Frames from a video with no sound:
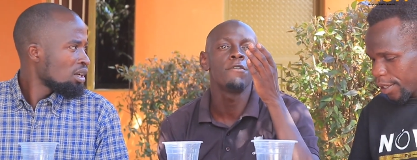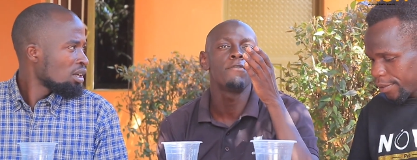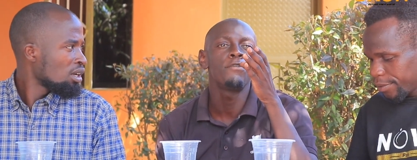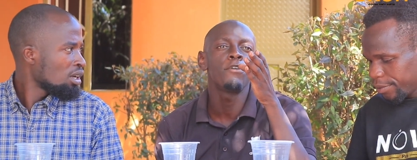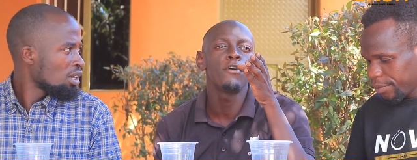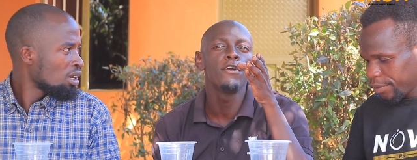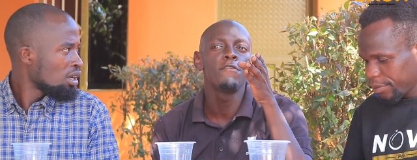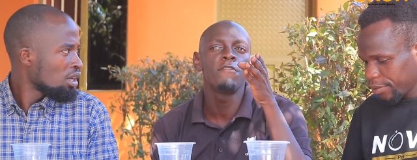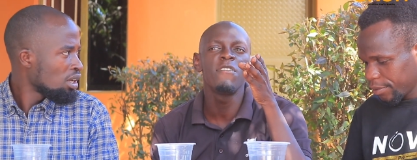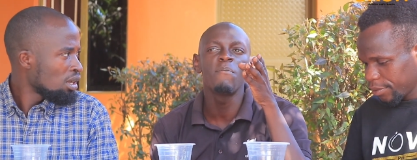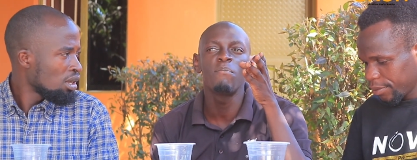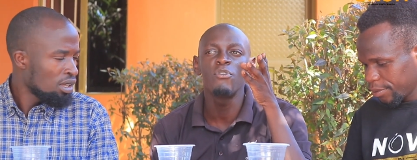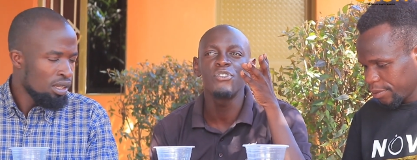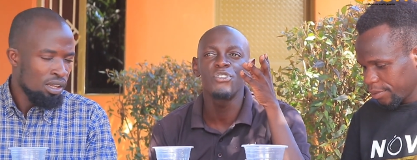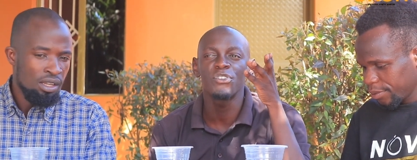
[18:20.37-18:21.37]
Speaker 1: If you
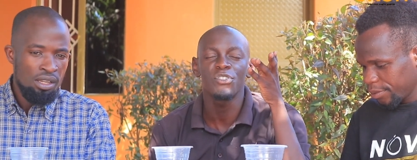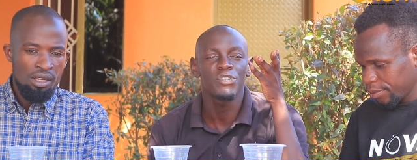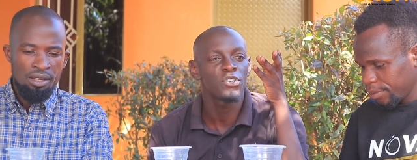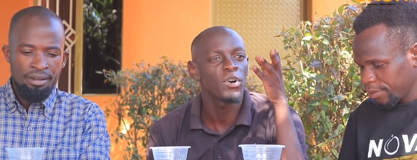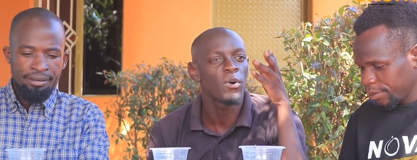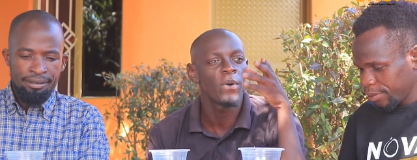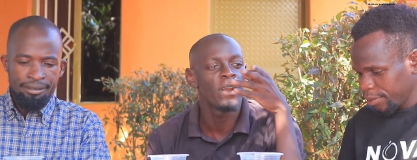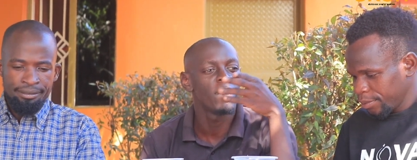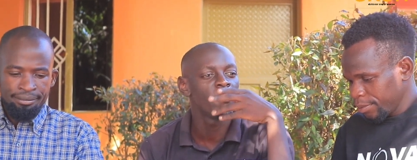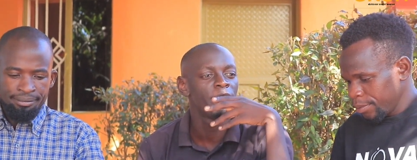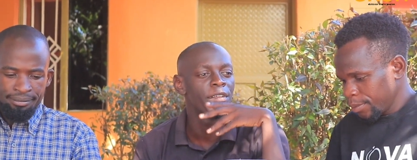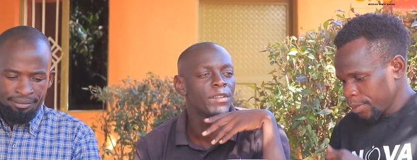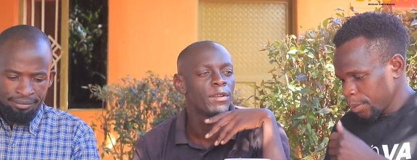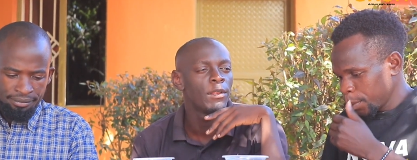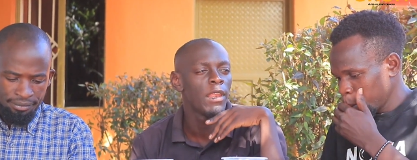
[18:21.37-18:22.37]
push your show, well,
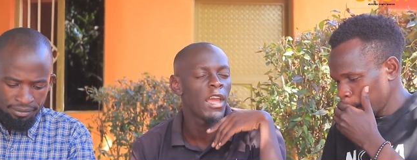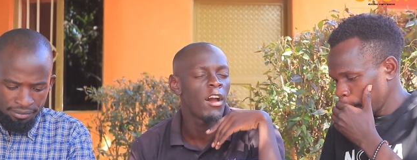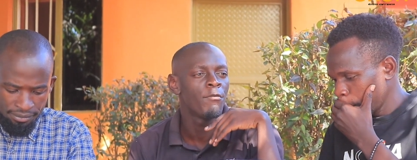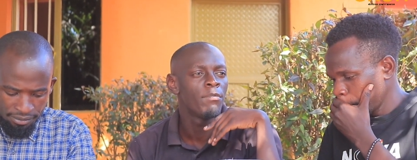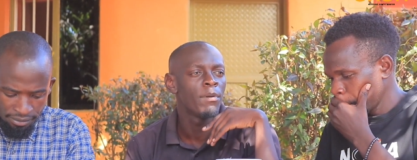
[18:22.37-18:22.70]
definitely you have